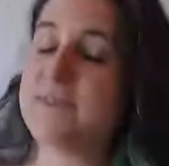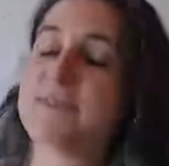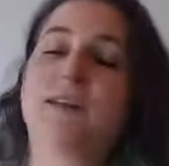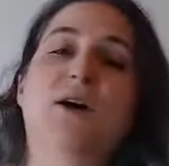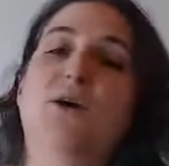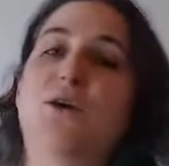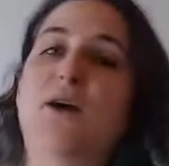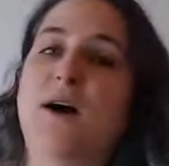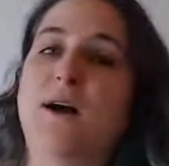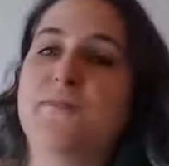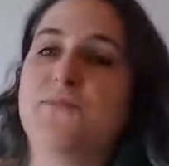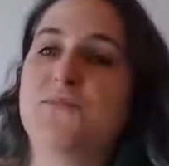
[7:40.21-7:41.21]
So
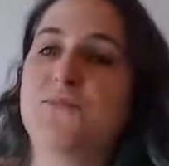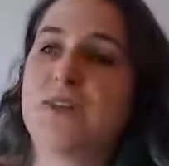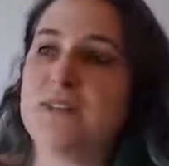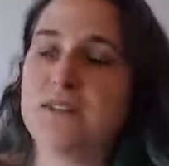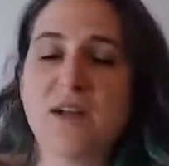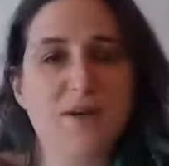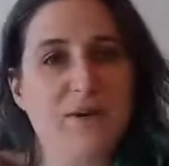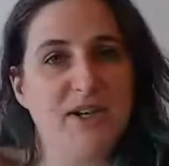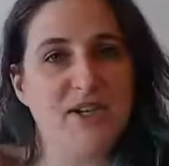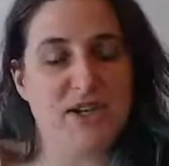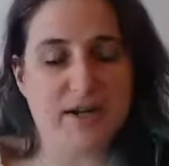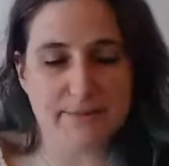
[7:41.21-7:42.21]
this is another way
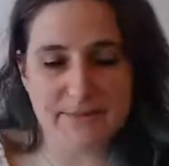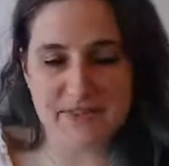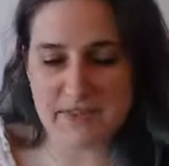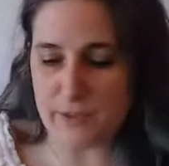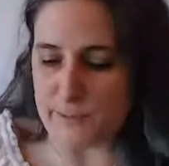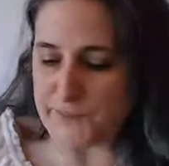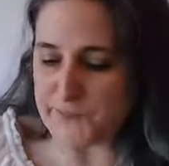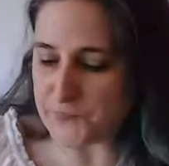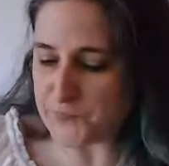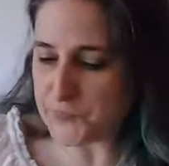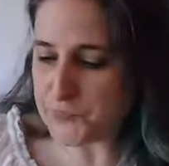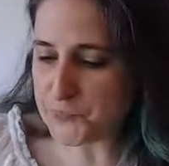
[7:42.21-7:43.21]
to share. So
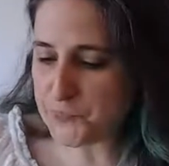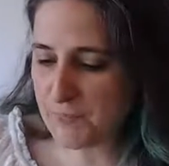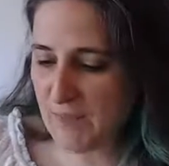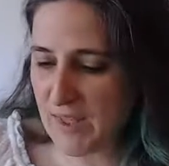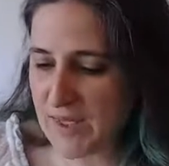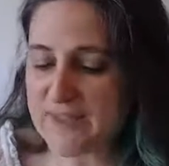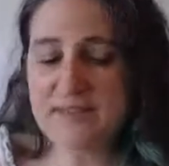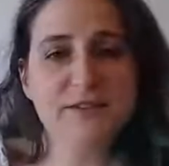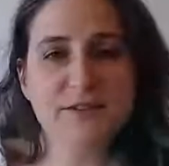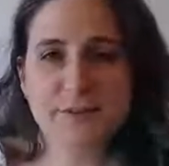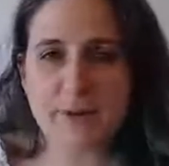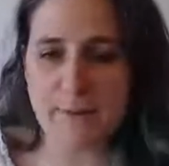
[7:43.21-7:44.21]

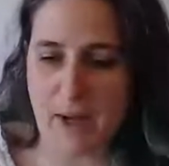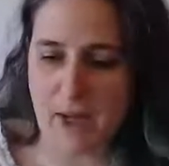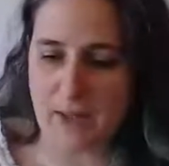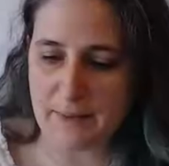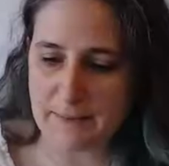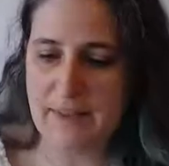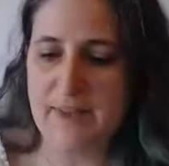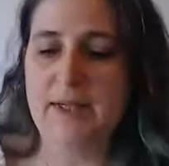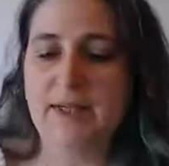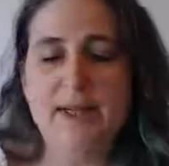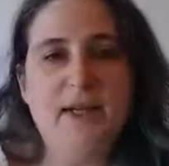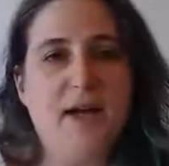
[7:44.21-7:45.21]
lessons from mom
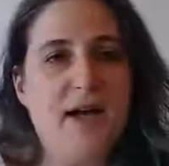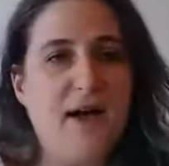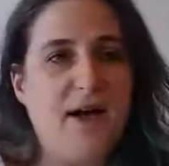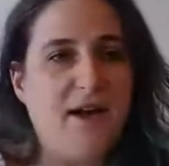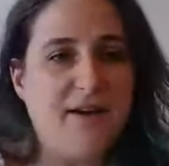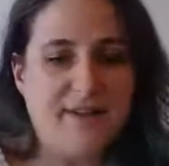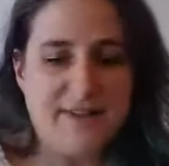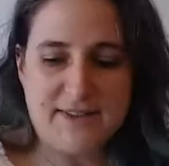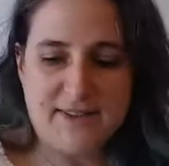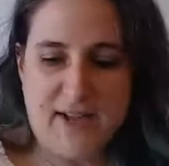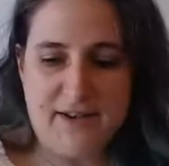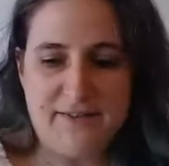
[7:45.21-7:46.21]

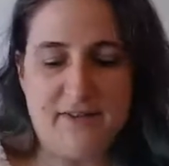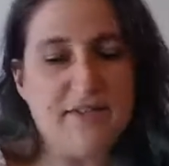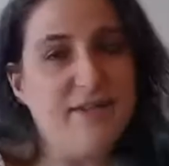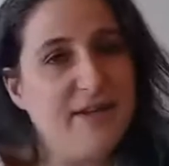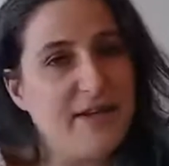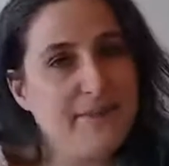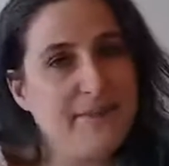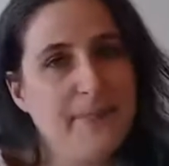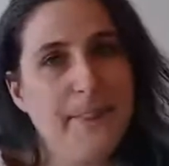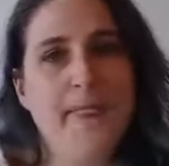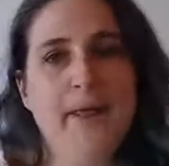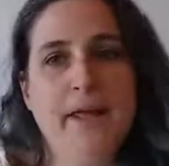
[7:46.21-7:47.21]
is kind of the
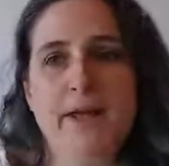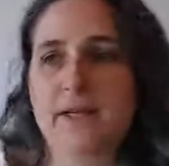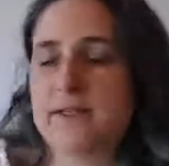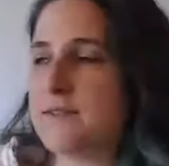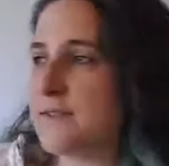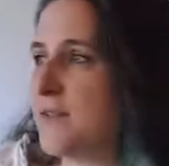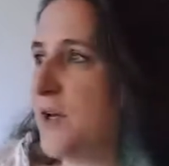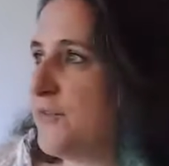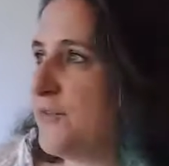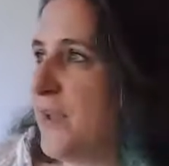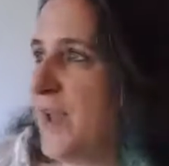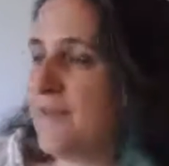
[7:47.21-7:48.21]
theme. So
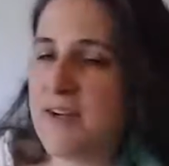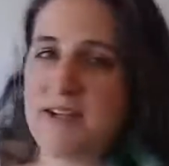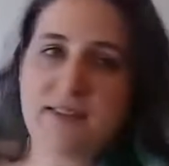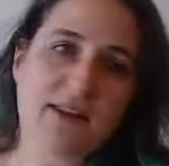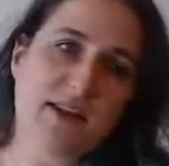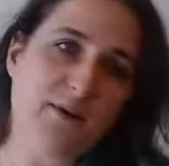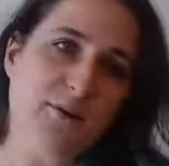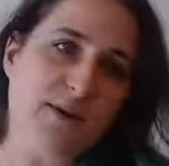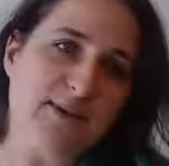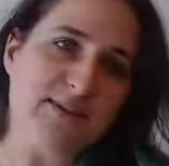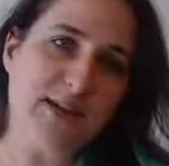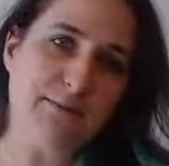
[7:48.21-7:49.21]
if you have anything you
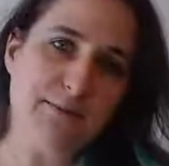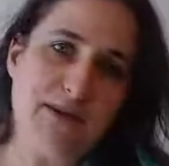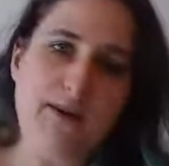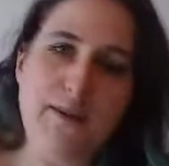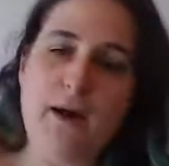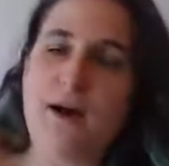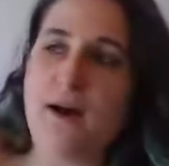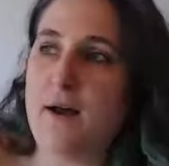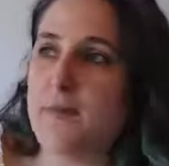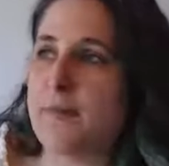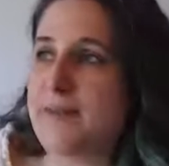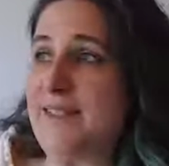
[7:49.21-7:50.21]
want to send me,
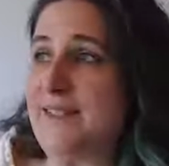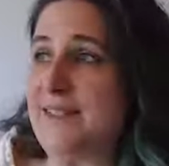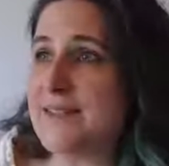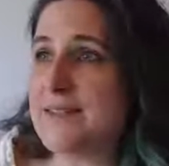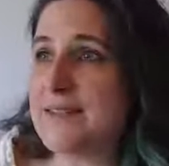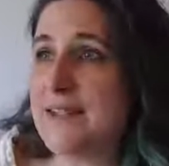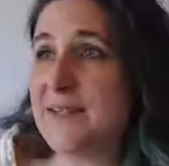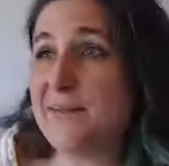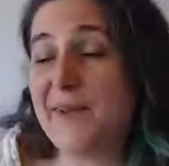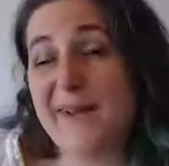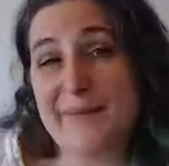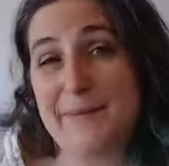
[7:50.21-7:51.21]
please send
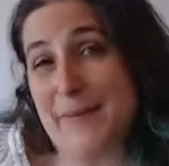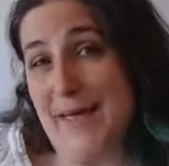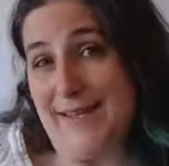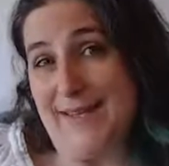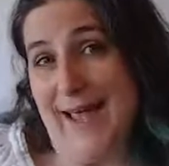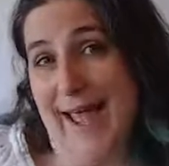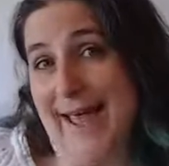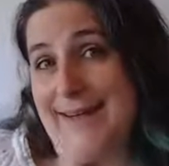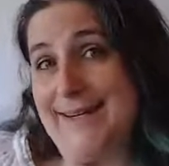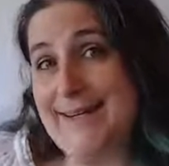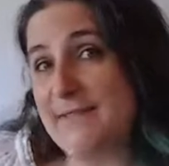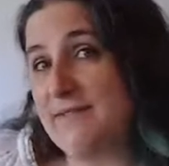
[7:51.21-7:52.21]
me by the
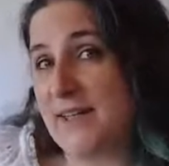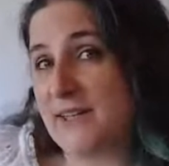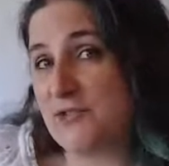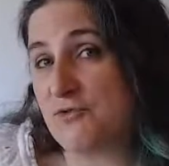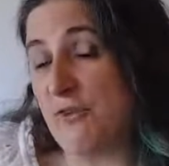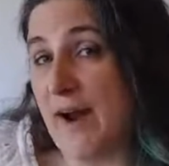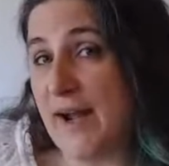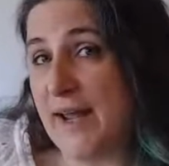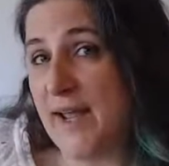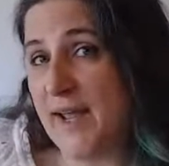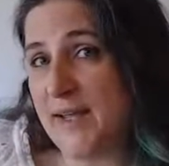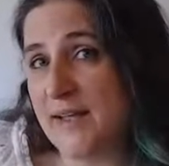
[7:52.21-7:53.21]
end of next
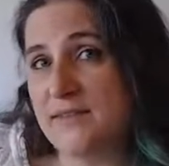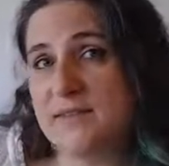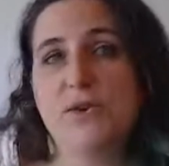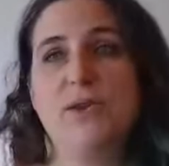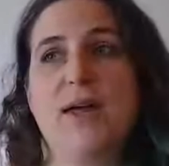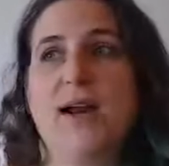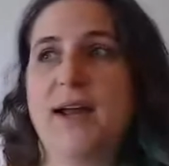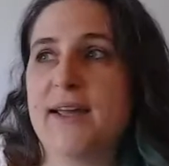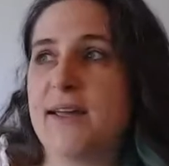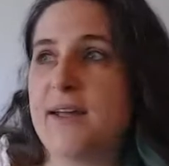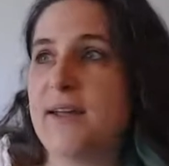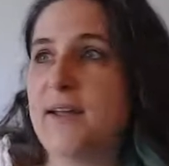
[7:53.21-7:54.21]
Friday so that I
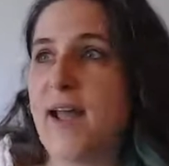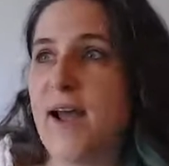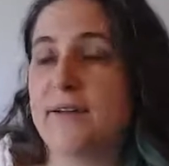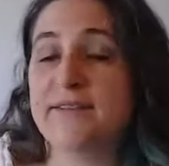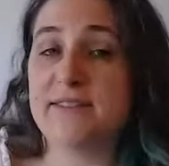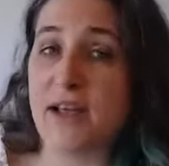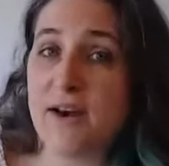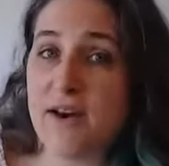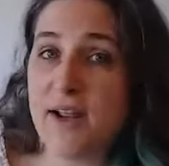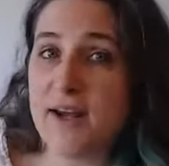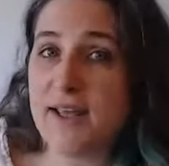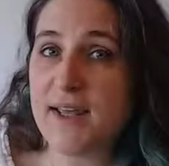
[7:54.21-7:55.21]
can have
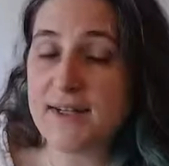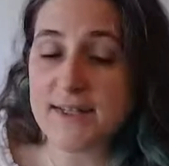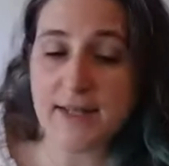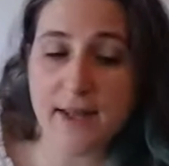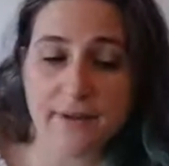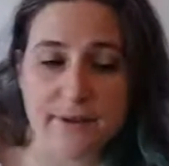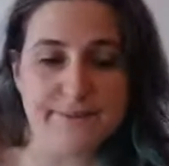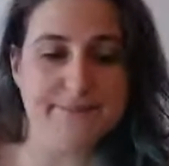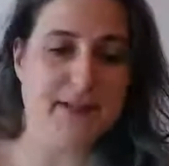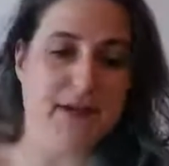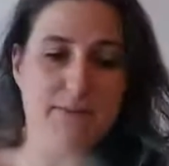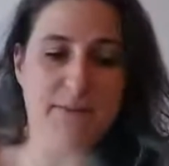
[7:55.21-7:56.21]
Saturday to get it together.
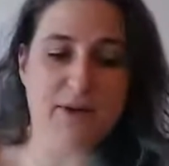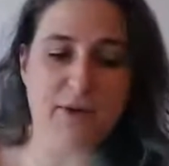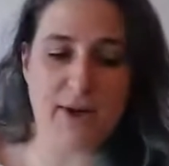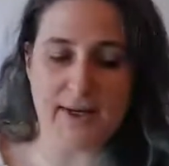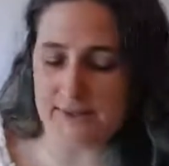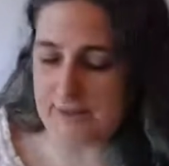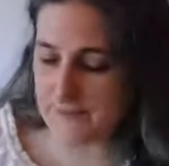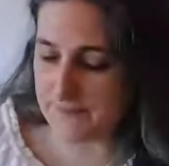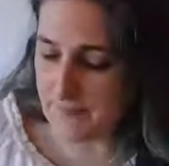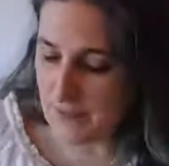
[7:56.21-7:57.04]
That would be great.